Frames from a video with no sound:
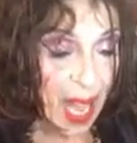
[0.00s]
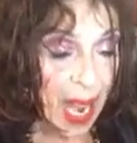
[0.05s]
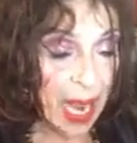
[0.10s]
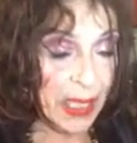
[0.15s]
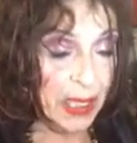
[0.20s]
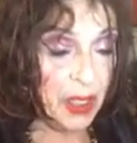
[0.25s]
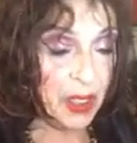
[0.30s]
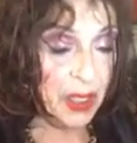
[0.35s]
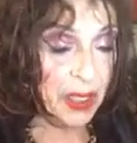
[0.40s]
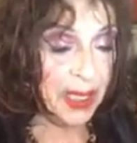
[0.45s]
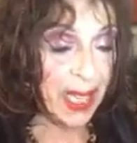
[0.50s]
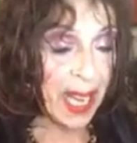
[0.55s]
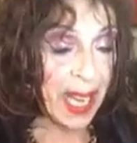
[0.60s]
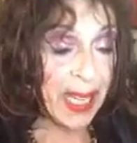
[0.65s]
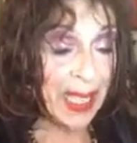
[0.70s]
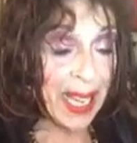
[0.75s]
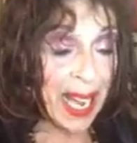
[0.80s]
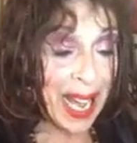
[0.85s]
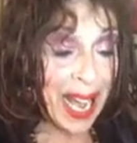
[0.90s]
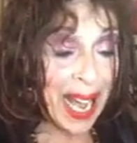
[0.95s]
I looked
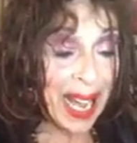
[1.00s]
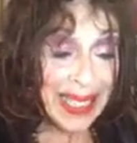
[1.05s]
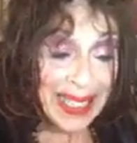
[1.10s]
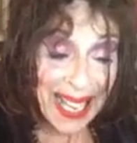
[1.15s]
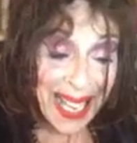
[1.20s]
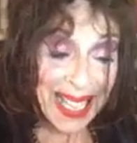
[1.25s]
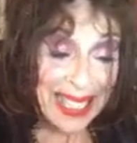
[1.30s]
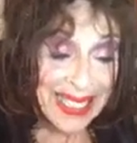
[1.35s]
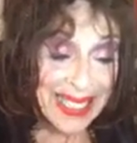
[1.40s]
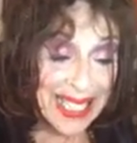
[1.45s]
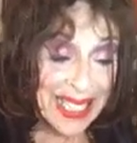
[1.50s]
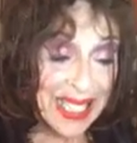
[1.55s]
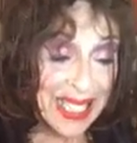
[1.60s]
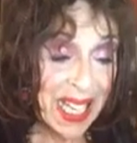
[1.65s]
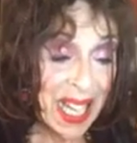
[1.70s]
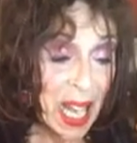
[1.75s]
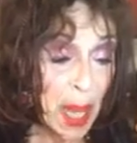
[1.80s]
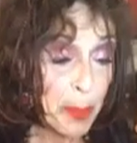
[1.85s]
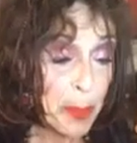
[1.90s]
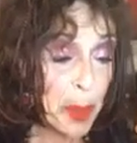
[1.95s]
like I liked
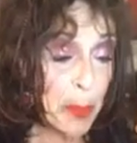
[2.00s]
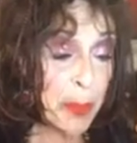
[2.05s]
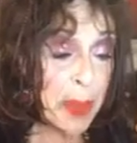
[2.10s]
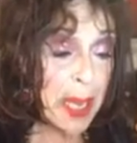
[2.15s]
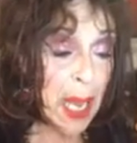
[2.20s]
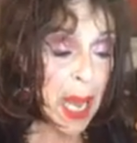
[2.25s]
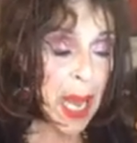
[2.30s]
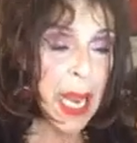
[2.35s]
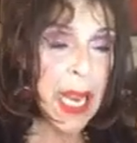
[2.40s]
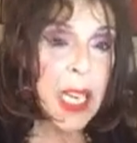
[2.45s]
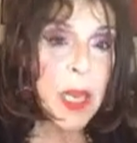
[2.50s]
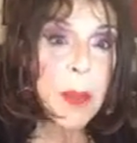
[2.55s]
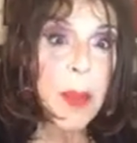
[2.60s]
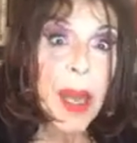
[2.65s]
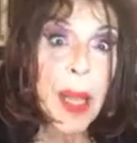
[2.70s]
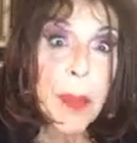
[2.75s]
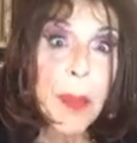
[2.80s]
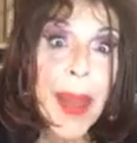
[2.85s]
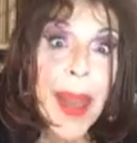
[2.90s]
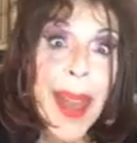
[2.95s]
it, but behind
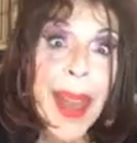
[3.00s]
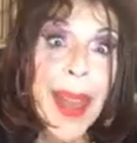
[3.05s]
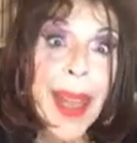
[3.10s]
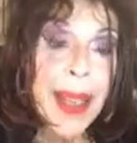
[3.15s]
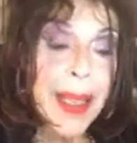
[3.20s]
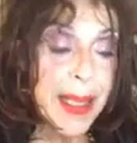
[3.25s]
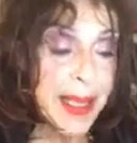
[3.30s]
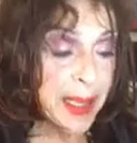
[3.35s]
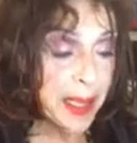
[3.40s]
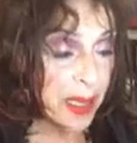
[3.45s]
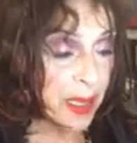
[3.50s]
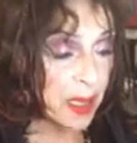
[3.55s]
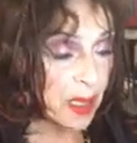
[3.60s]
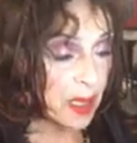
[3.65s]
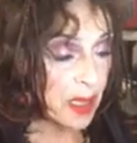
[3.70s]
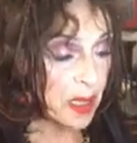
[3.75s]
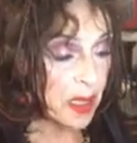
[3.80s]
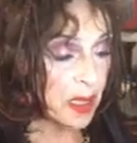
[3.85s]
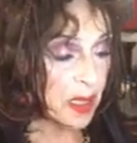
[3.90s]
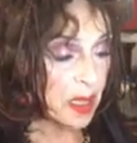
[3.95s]
my mask,
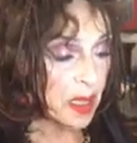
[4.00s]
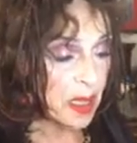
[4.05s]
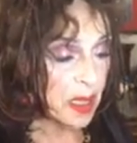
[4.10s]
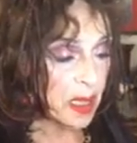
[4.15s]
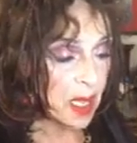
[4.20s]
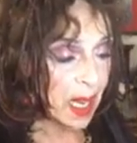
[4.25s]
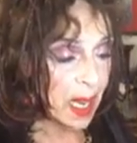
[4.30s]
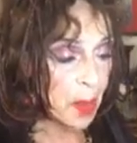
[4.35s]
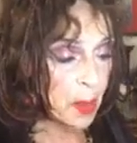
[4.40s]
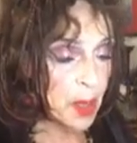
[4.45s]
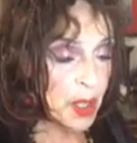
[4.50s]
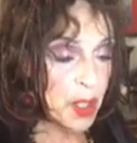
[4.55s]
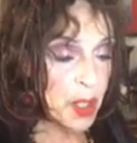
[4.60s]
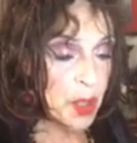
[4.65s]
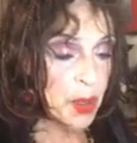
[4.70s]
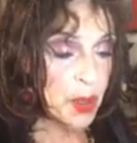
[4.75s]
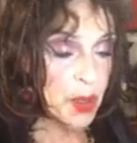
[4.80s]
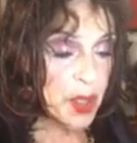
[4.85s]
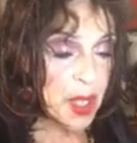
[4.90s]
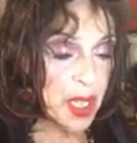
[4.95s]
I was
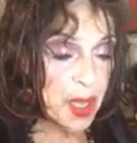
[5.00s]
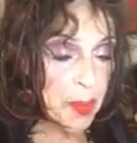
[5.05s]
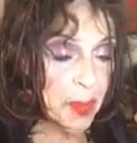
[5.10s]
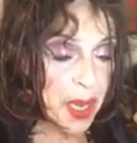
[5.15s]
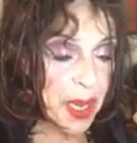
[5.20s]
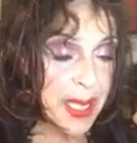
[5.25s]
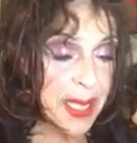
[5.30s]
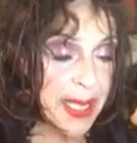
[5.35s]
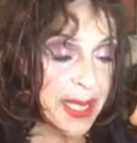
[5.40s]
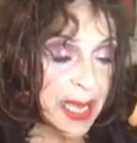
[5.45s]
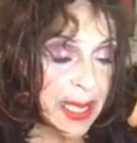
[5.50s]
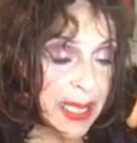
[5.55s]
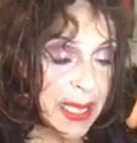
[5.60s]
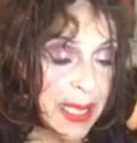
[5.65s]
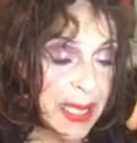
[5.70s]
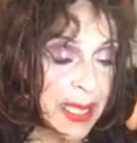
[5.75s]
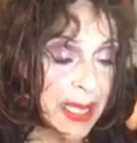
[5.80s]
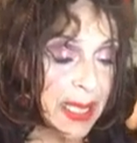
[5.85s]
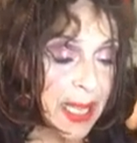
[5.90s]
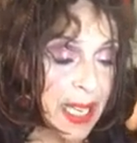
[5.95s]
using my
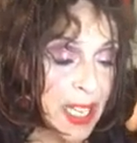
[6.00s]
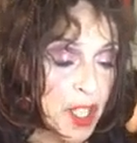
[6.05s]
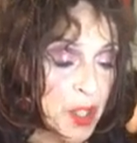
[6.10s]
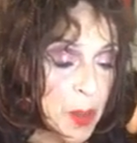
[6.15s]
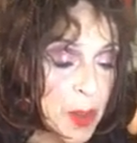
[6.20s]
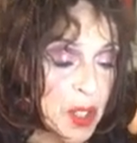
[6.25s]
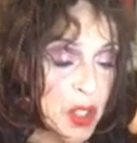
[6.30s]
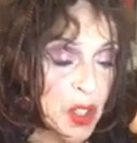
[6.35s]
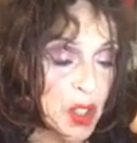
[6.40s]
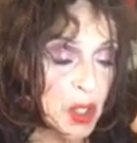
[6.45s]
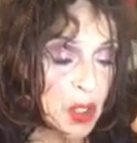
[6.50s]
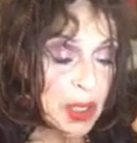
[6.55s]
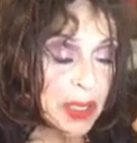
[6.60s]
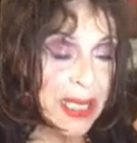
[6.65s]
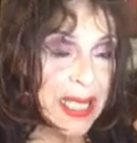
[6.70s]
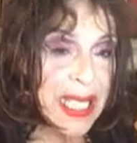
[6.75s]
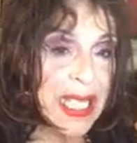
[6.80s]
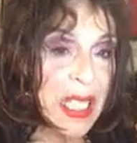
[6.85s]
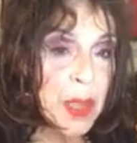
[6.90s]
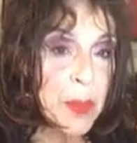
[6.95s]
singing engagements to
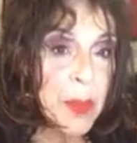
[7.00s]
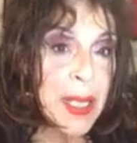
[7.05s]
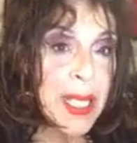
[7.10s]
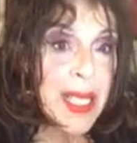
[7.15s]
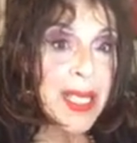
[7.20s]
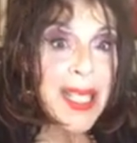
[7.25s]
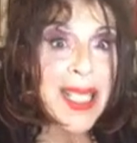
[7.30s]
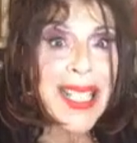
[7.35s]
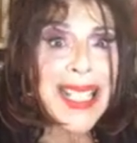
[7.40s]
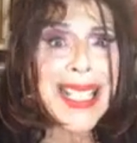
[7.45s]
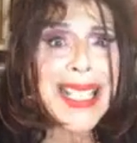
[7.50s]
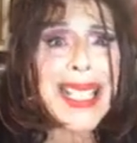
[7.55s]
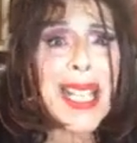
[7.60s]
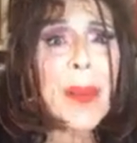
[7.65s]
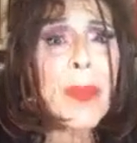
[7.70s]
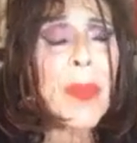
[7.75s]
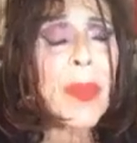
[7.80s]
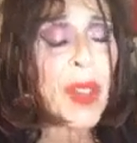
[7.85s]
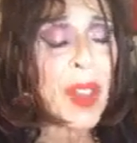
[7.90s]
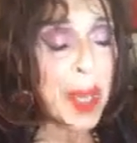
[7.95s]
lead me to
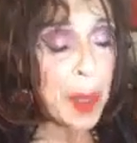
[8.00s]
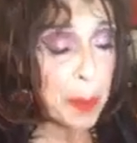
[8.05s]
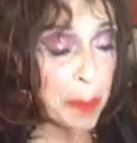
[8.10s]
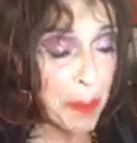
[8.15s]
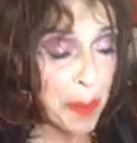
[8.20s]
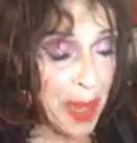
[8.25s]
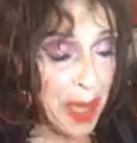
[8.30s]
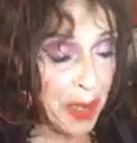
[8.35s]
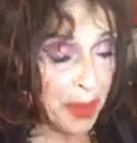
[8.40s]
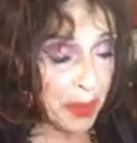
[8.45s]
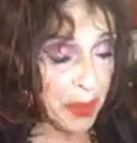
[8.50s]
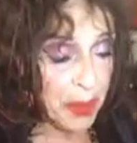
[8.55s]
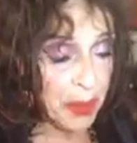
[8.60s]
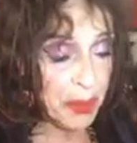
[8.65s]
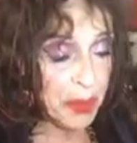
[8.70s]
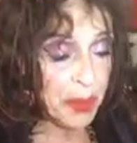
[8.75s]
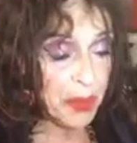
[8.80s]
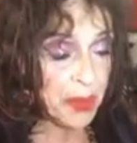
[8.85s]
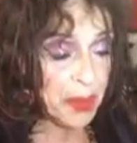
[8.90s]
something better.